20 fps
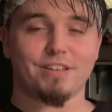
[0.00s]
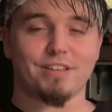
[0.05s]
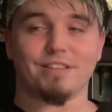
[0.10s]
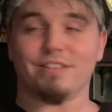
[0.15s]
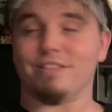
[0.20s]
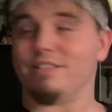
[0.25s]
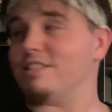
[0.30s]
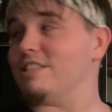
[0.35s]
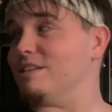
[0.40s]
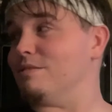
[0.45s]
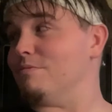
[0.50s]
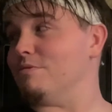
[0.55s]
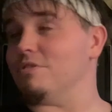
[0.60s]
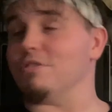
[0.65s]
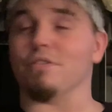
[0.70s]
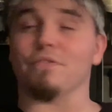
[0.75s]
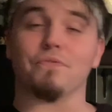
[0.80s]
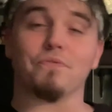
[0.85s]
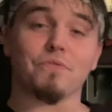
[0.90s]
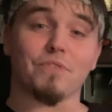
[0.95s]
is some of
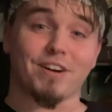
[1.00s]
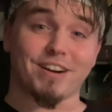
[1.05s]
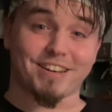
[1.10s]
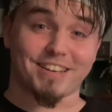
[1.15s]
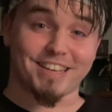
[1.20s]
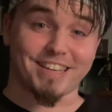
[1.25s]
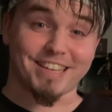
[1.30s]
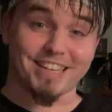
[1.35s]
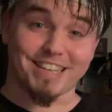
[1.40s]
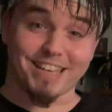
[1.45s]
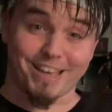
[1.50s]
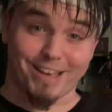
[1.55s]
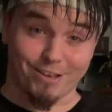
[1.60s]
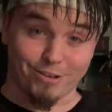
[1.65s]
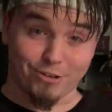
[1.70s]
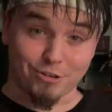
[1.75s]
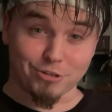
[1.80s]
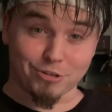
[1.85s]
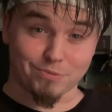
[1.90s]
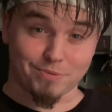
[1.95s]
the fucking
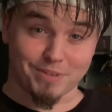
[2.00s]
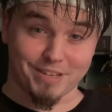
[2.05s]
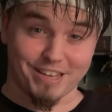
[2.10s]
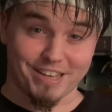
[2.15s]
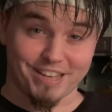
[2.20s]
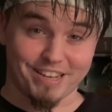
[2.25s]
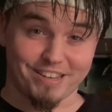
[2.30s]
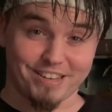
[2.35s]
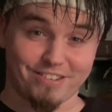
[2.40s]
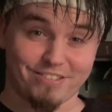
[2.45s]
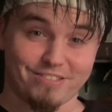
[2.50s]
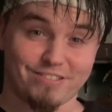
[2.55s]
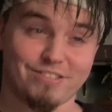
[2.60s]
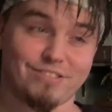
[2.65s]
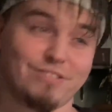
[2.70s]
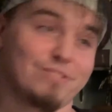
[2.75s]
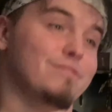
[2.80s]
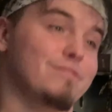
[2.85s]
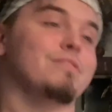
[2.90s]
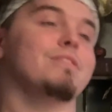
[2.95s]
kills we get here,
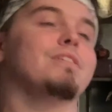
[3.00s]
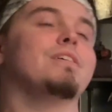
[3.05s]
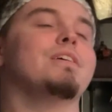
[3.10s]
dude.